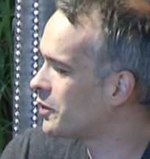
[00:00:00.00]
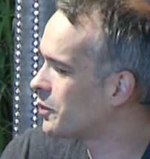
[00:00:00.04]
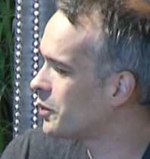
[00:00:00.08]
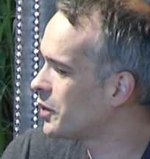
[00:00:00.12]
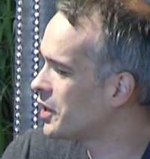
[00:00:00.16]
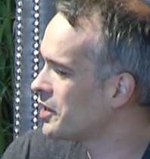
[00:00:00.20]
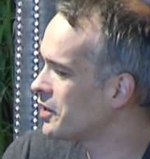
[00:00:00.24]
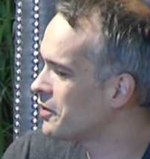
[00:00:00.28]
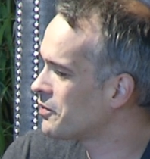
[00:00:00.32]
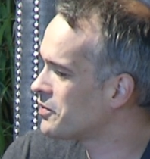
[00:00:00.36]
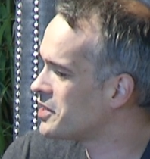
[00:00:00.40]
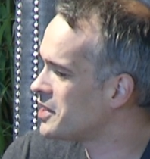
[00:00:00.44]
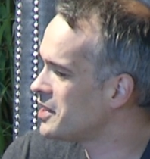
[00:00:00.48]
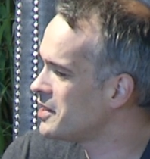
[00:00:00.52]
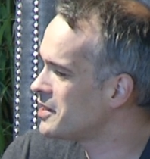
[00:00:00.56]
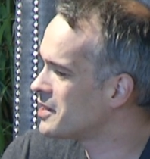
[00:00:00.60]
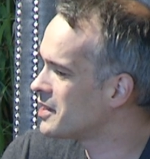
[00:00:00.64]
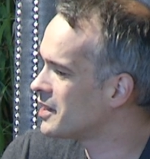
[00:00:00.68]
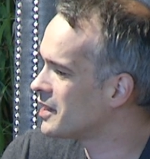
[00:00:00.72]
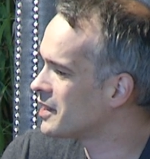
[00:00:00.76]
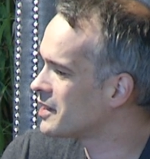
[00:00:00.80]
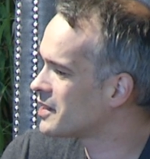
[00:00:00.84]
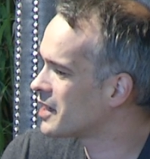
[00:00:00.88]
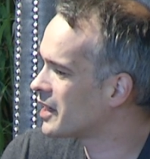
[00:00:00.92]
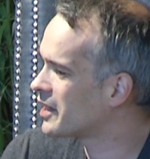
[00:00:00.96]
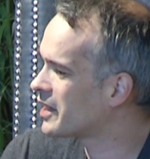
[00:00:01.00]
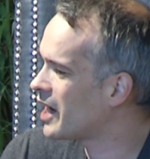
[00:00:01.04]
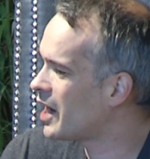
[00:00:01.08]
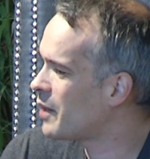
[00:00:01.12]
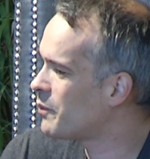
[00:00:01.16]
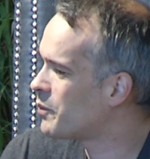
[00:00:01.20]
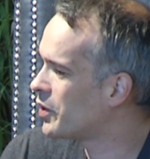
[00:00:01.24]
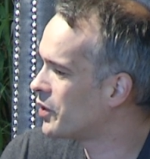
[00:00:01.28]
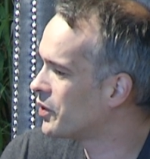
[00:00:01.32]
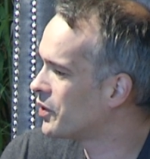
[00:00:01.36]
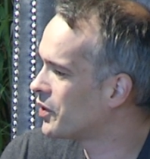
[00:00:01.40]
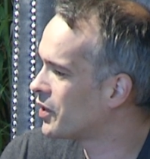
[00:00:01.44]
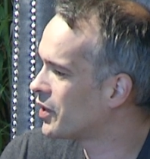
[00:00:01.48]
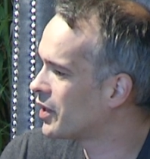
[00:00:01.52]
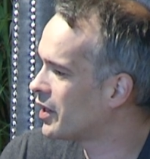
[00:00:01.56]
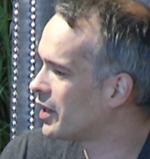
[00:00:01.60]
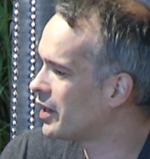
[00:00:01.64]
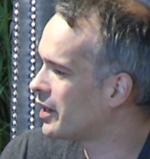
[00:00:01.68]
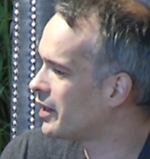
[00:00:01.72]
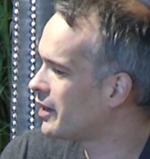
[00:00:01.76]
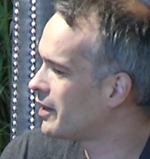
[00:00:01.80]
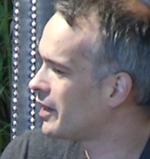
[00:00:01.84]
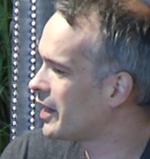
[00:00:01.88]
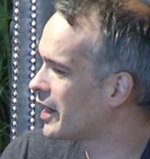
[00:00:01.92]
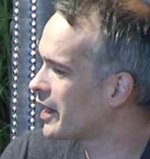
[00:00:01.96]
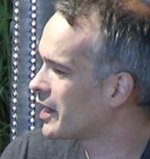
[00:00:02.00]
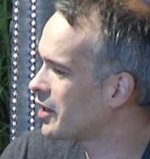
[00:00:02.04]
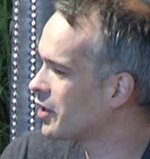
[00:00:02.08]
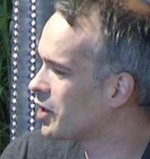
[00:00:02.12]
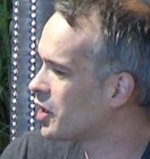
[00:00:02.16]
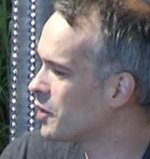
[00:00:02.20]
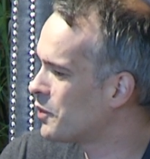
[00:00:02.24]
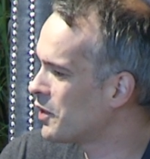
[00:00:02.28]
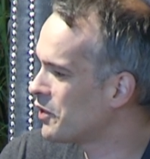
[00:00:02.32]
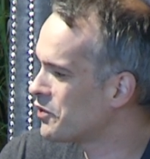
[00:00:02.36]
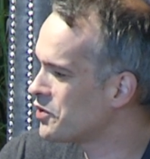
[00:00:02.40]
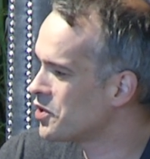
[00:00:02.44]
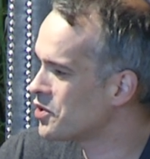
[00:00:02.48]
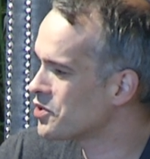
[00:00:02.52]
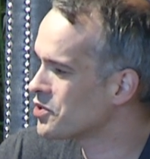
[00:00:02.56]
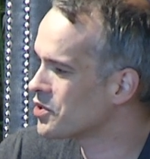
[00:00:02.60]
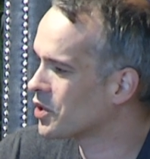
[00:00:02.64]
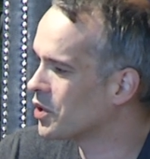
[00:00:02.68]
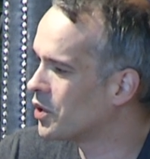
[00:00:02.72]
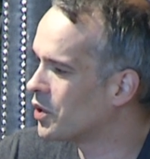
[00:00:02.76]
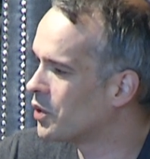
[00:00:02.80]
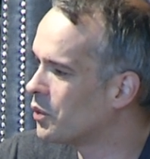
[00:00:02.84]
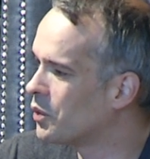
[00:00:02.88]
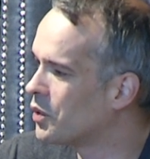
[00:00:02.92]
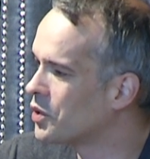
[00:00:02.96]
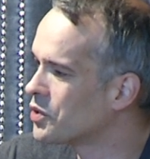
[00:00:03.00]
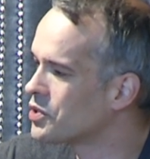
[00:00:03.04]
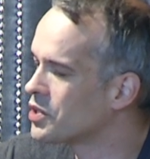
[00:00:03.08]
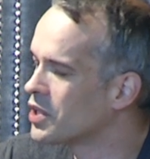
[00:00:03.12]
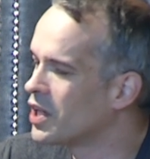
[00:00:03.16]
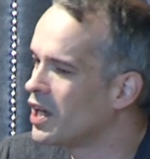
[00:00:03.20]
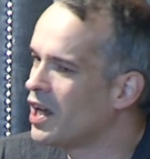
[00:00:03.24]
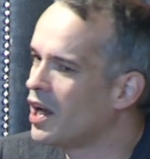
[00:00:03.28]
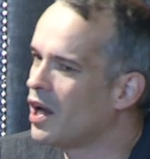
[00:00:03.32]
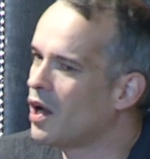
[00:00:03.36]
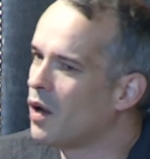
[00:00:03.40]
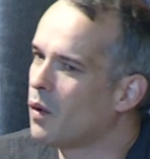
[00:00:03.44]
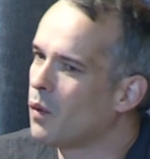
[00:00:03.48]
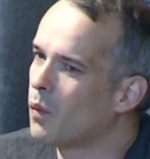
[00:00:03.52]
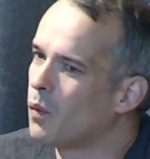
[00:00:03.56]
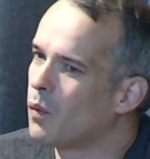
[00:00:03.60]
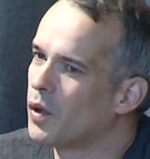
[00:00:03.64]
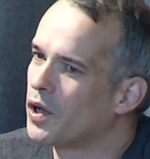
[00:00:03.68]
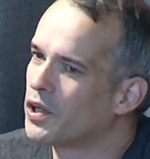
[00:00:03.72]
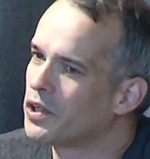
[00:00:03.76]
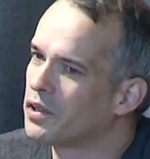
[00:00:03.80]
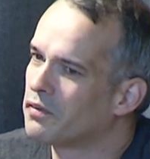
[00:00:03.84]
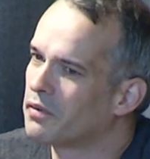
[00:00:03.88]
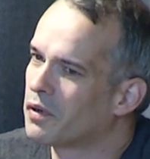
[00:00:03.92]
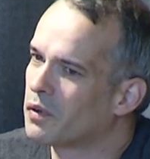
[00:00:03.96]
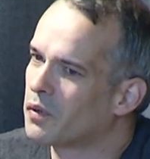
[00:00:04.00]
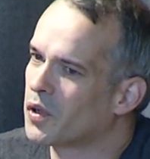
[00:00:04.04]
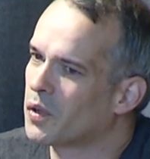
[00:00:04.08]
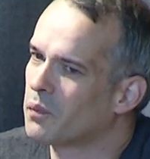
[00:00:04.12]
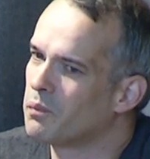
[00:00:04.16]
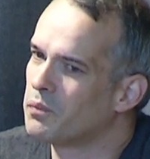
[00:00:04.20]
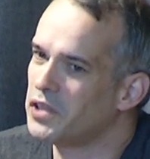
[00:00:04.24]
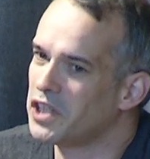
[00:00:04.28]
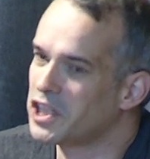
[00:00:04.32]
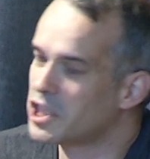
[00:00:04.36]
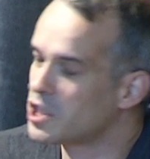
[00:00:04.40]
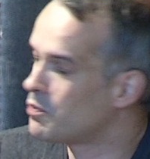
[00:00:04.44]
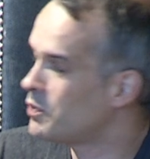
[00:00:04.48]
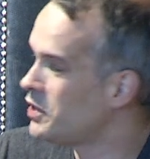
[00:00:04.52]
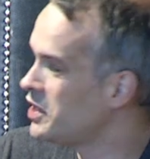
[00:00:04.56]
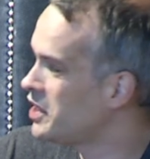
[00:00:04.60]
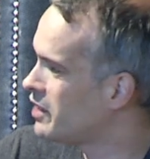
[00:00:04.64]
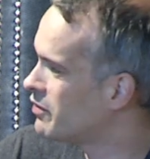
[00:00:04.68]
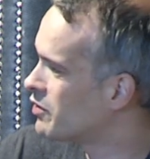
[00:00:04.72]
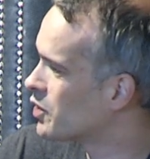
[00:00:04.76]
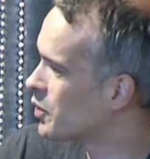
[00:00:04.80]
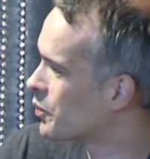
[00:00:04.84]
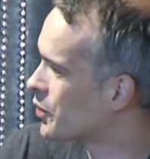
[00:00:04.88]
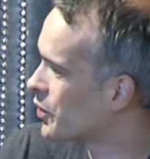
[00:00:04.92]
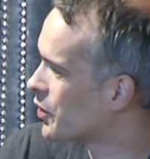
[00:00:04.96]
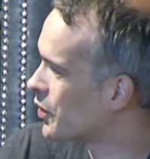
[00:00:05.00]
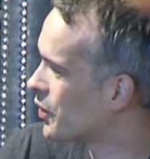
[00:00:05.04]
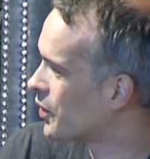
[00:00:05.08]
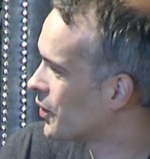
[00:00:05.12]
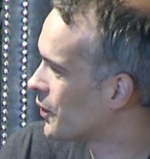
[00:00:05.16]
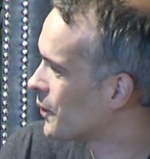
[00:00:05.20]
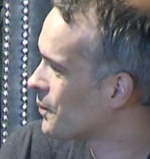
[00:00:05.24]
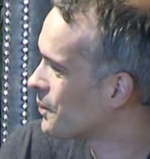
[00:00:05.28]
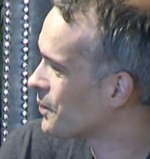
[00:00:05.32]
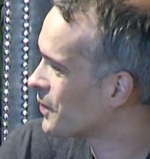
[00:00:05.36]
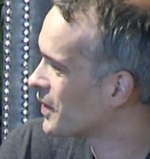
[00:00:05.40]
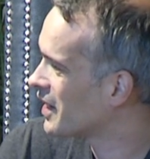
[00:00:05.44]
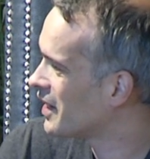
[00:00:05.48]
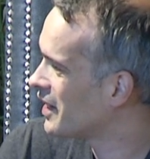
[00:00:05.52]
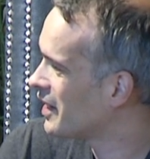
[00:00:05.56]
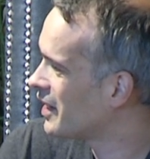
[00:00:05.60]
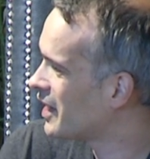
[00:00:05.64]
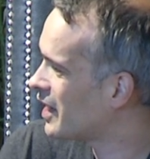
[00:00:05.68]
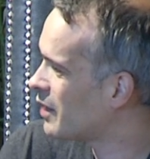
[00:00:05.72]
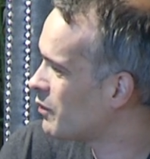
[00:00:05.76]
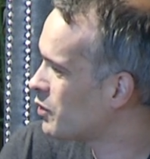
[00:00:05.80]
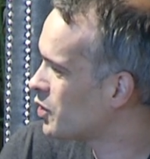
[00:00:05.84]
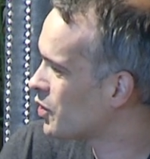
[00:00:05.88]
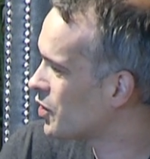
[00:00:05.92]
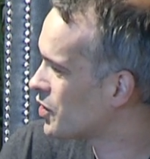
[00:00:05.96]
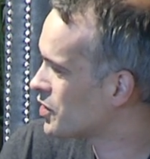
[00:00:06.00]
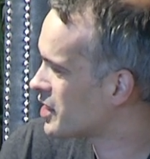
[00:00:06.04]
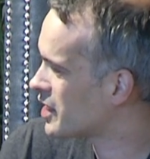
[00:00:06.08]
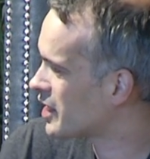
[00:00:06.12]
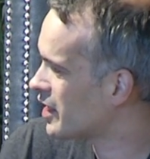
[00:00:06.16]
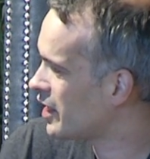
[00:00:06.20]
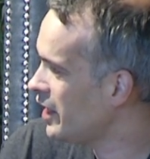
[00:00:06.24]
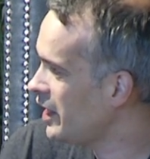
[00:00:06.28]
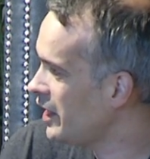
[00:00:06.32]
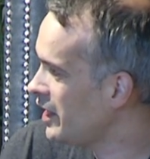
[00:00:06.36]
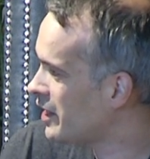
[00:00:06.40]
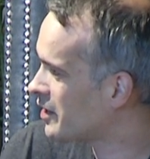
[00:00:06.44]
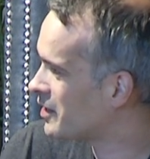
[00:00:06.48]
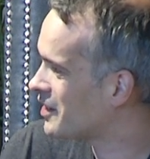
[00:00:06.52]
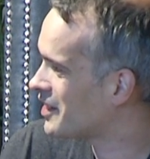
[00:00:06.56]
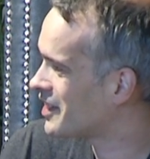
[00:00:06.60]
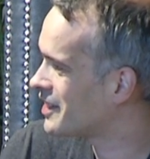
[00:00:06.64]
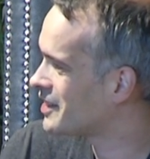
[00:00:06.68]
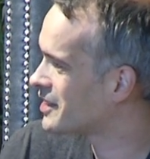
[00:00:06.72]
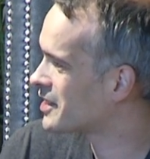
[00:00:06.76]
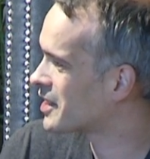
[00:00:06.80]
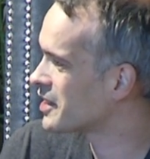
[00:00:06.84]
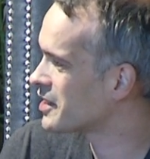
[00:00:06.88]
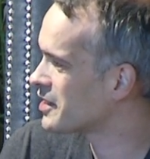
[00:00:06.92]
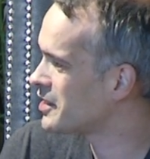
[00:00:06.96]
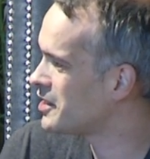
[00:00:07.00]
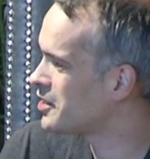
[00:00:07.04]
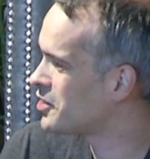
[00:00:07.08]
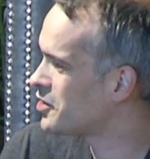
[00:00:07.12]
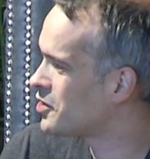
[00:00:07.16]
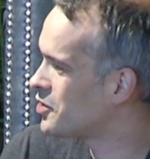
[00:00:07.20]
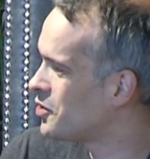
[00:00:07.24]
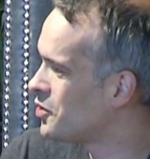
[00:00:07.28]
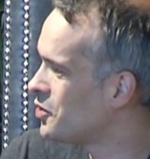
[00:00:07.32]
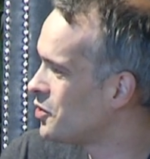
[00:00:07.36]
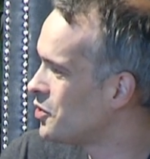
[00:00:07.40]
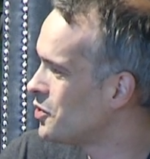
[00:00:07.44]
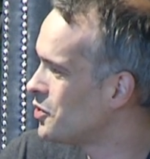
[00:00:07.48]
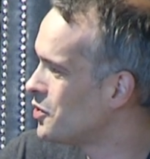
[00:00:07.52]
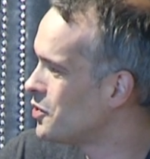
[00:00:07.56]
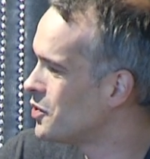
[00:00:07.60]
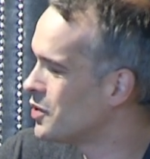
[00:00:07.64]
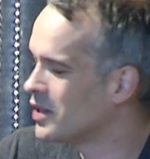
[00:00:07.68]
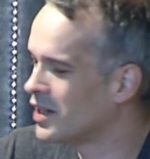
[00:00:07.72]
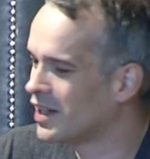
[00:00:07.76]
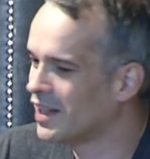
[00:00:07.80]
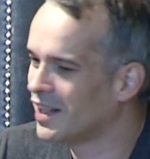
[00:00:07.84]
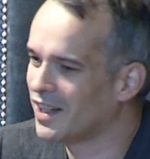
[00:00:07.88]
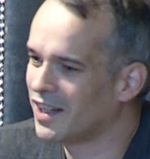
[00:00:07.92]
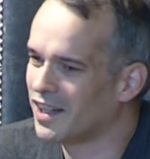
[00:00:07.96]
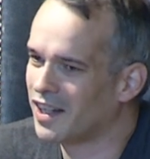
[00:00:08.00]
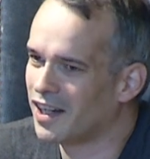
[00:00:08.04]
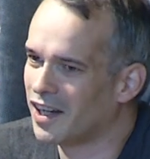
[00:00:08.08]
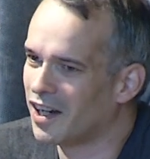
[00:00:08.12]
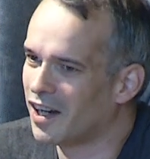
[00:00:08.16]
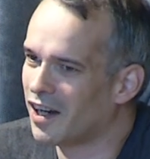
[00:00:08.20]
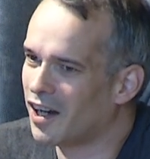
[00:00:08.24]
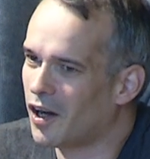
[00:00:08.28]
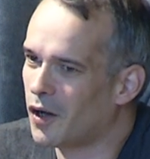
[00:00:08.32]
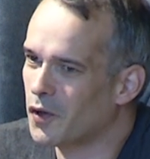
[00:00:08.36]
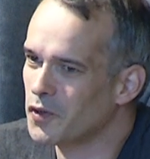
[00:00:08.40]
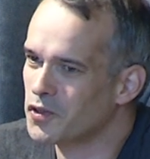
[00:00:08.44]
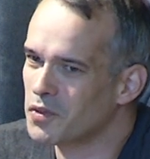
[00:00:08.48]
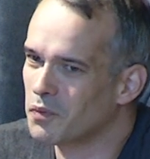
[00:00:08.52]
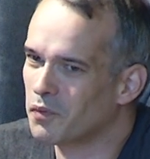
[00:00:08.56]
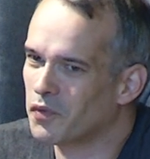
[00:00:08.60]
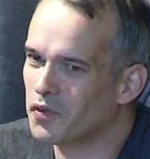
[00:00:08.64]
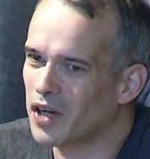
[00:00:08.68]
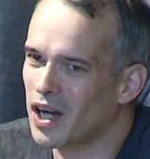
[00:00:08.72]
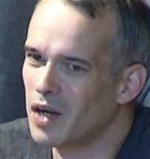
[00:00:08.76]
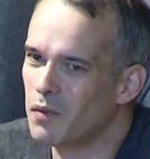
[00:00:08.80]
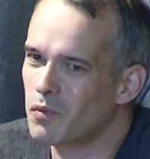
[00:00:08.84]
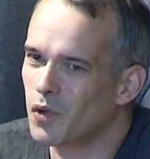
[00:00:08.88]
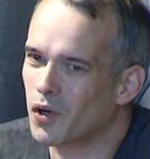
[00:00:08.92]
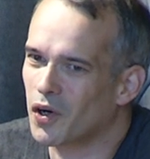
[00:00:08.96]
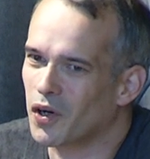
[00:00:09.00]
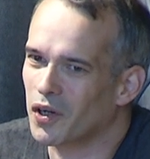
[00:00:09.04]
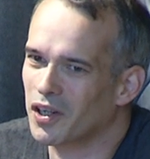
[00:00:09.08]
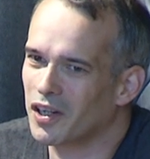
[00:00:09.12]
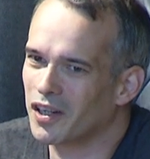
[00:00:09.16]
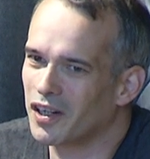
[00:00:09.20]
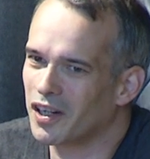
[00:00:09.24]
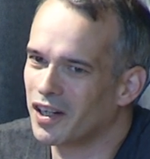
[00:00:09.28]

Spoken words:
one of these things that happened a couple of years ago was one of our PHP developer came to us and said, hey, there is this new awesome framework